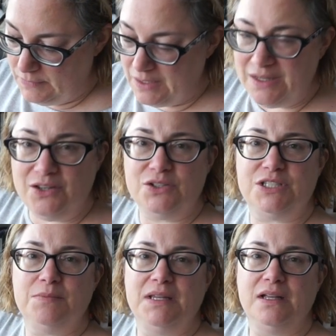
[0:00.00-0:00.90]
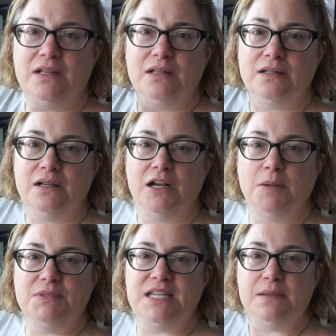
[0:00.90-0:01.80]
Kind of looks to me like
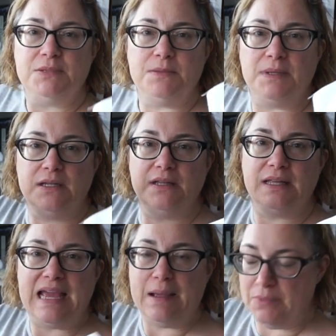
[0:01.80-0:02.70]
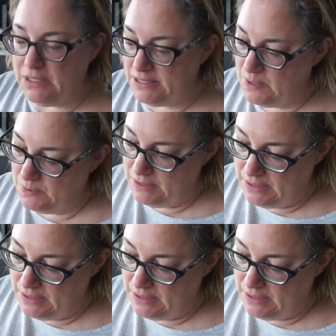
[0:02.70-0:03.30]
I'm tipped a bit in the camera, so